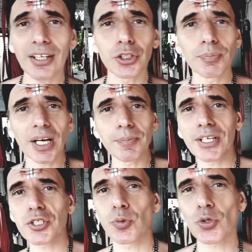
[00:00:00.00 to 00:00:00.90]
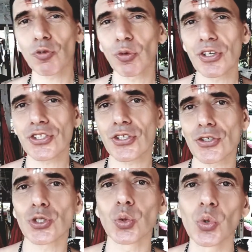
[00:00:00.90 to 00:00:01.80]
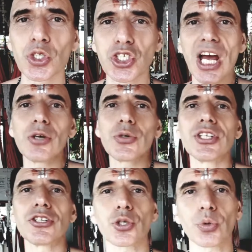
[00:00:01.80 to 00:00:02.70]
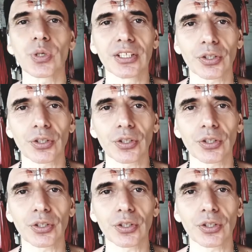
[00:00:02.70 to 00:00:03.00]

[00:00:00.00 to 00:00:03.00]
You might be exposed, for instance, to a jealousy trigger.